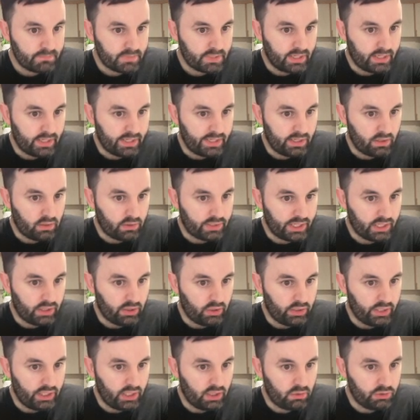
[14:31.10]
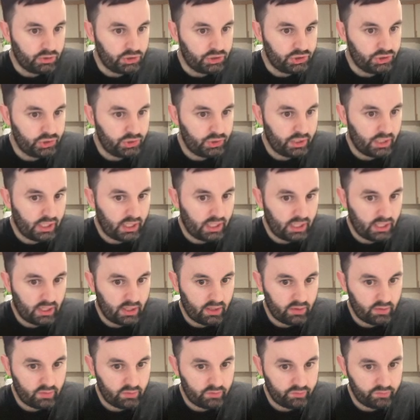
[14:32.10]
and then I'll get out of here. Should
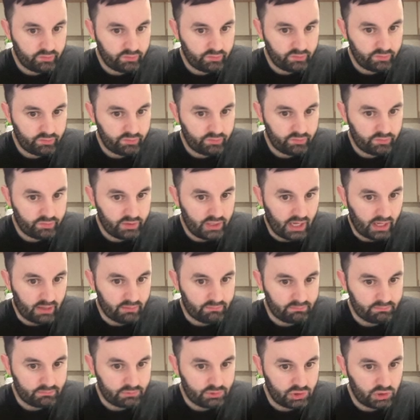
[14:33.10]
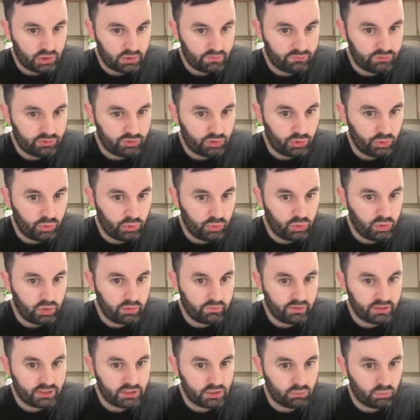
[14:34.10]
have two
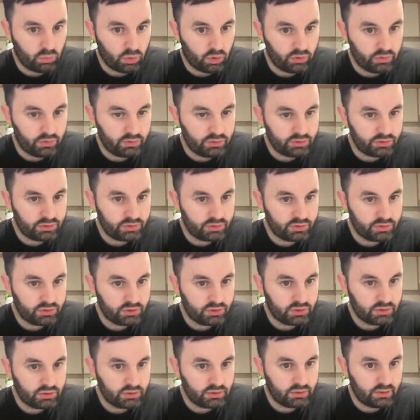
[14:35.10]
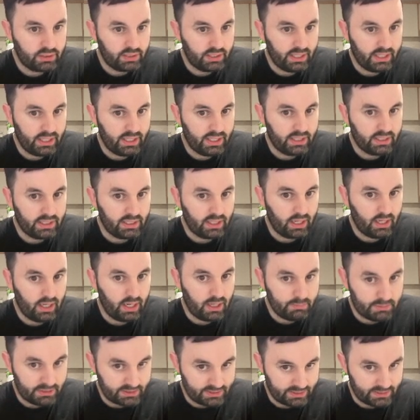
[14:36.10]
Division 1s in
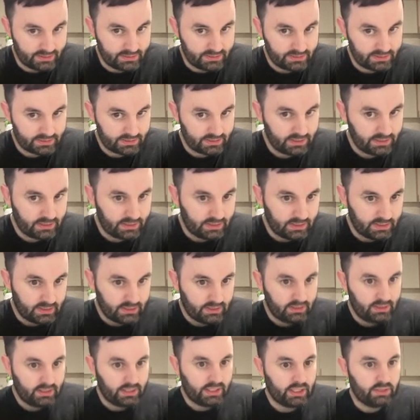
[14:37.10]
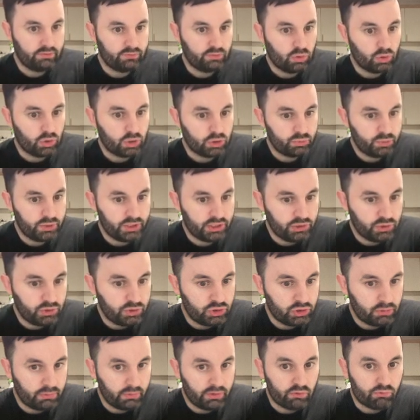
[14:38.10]
limited, and of course we can use
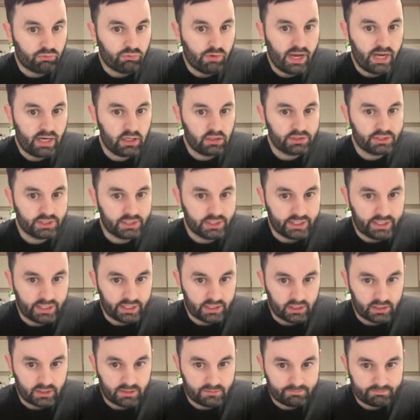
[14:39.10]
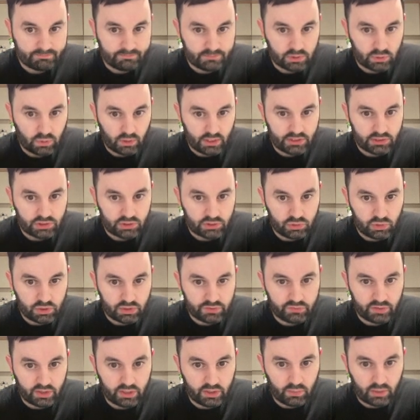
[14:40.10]
some of the rares in here. So let's just do this
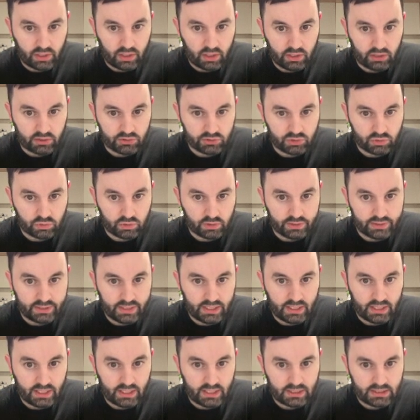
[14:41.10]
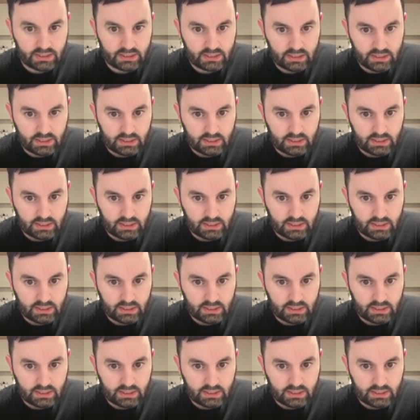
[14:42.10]
very quickly on Sorare data.